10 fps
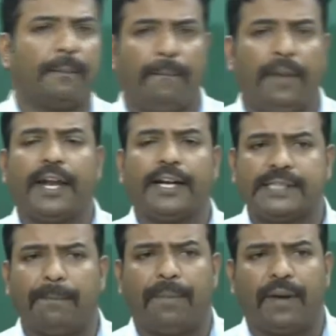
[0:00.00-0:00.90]
make it
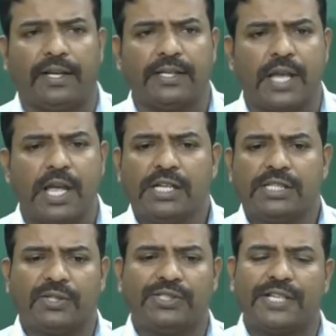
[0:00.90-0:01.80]
simple is,
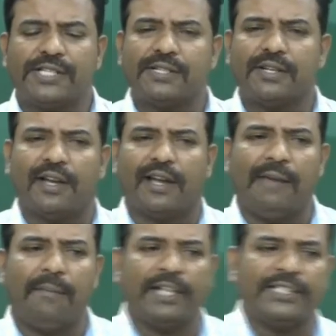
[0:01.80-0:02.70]
so just
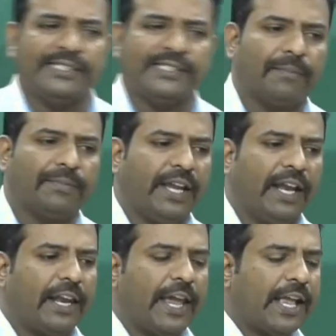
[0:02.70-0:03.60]
imagine
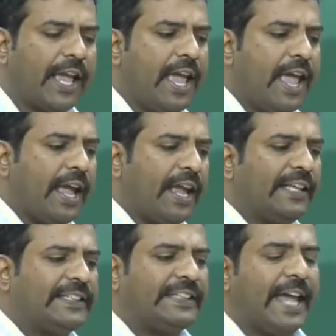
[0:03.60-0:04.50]
something like
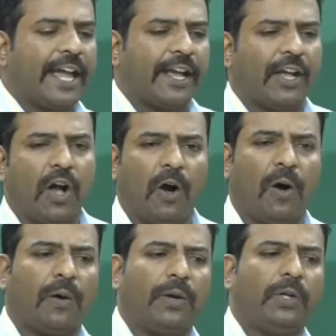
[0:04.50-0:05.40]
a stack
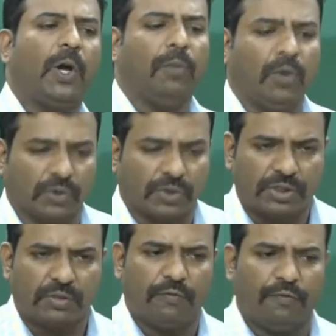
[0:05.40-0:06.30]
or
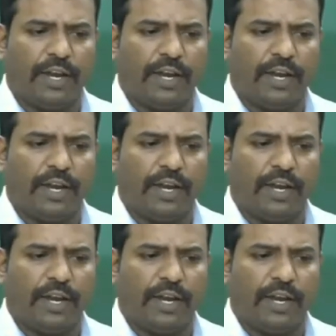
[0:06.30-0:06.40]
dominoes,